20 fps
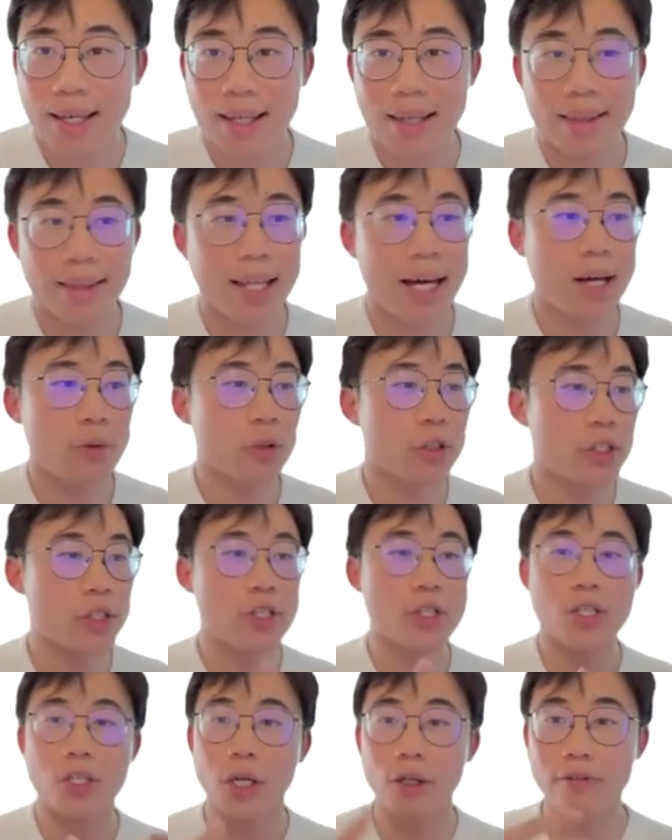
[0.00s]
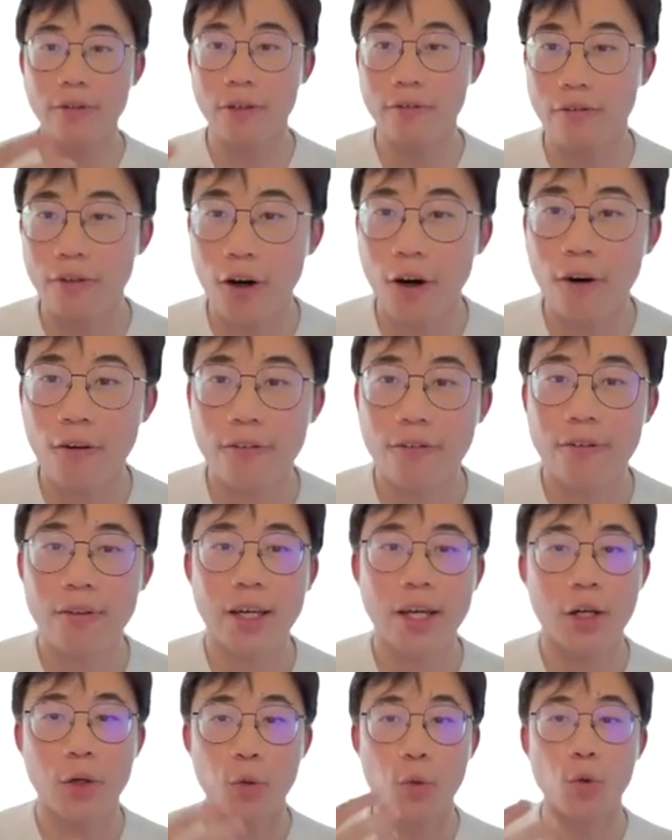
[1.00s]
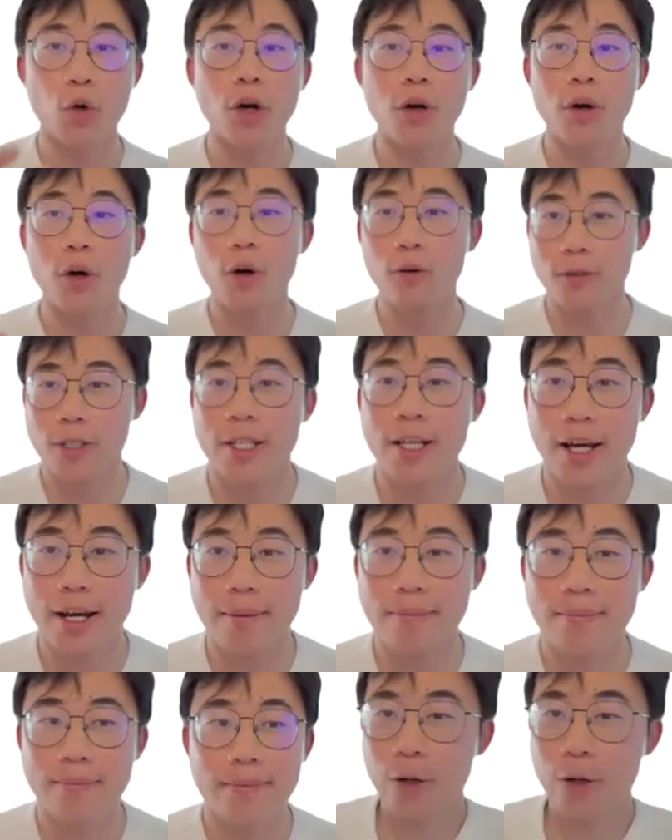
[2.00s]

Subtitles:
that will just self-evolve and grow over time.